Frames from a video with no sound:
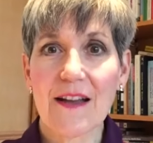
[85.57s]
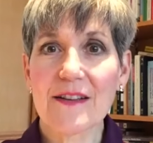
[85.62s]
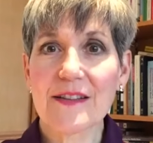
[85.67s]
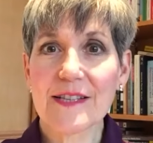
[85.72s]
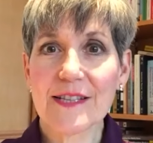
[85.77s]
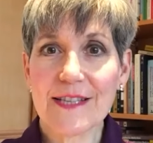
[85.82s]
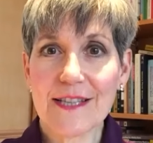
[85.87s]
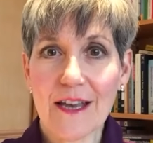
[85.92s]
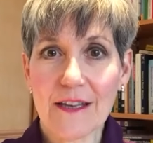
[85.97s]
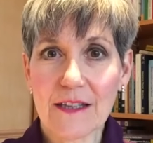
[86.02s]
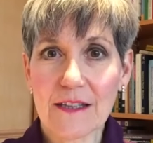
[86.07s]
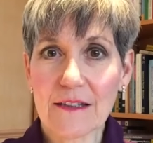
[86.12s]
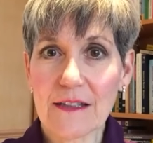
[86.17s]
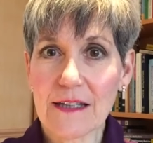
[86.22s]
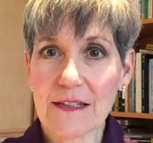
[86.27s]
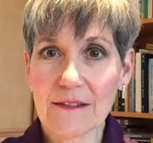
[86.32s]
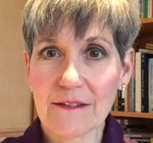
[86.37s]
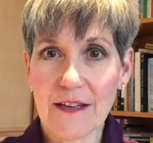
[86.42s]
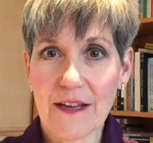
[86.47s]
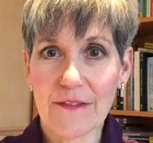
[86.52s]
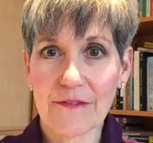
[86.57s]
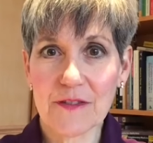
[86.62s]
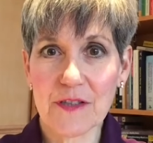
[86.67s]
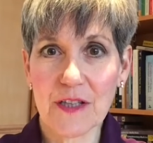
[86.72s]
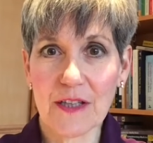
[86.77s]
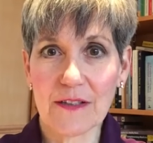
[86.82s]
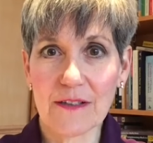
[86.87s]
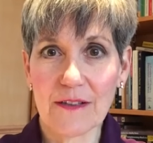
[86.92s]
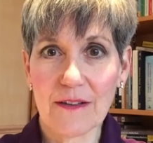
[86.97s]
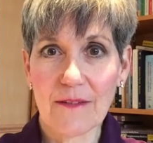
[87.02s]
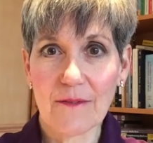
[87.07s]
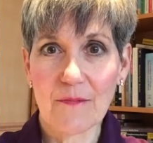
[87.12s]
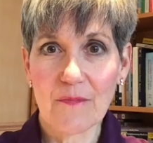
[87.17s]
suddenly lifted.